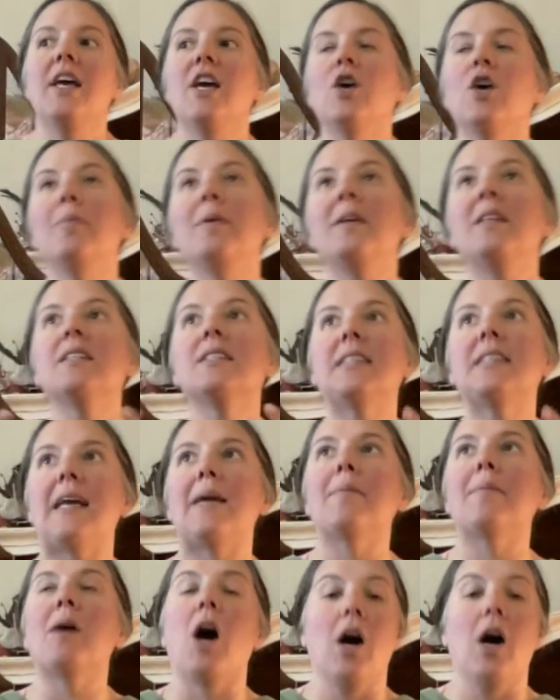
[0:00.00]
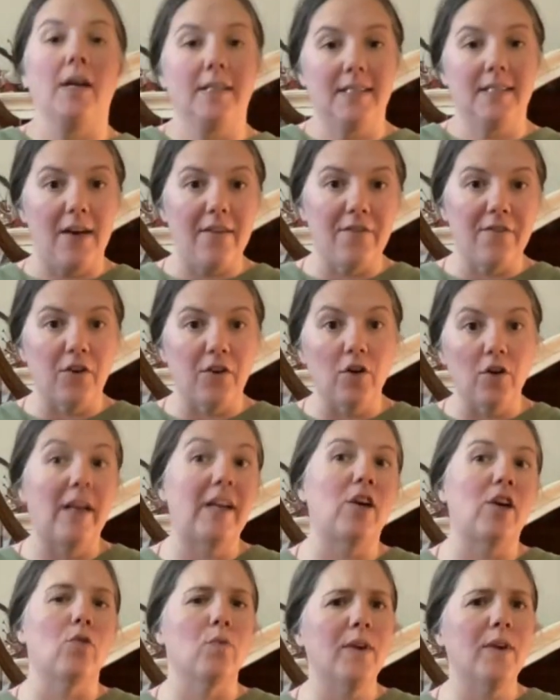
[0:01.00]
It'll be the same concept for
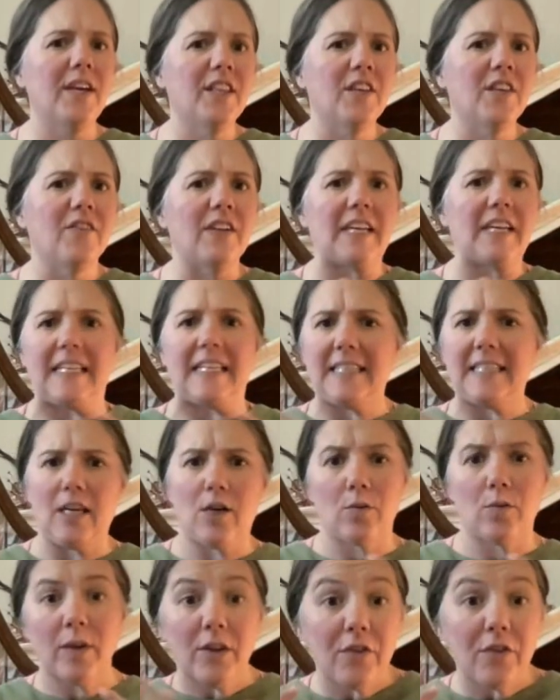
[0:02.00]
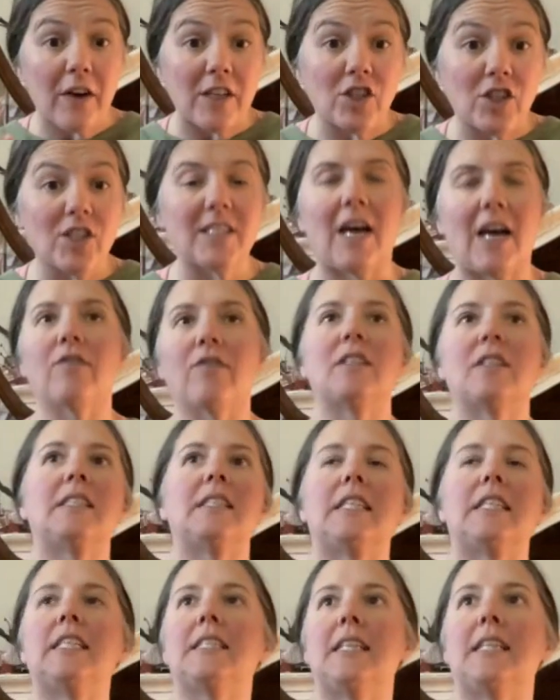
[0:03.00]
like a wreath if it needs any refreshes after the
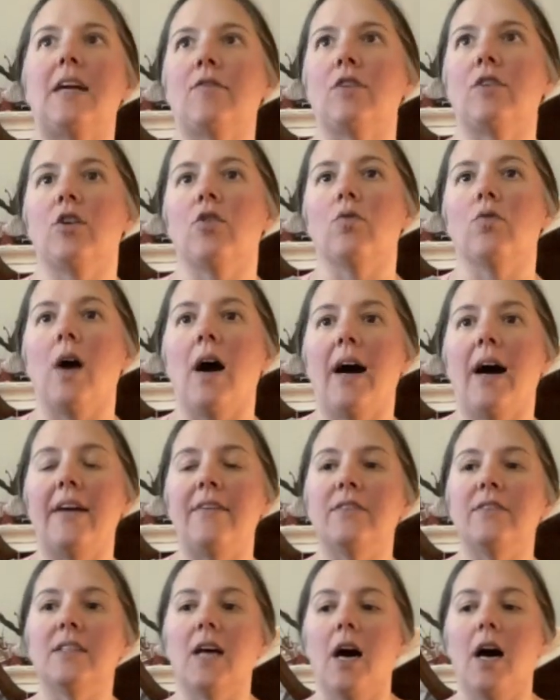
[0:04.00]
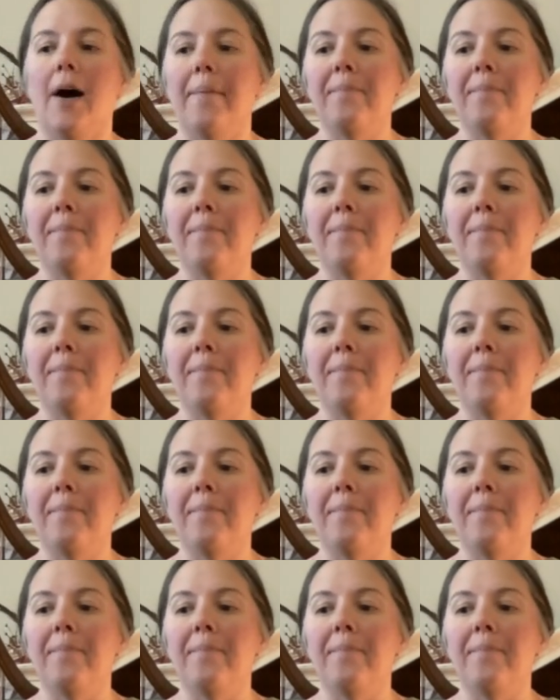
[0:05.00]
season, after it arrives.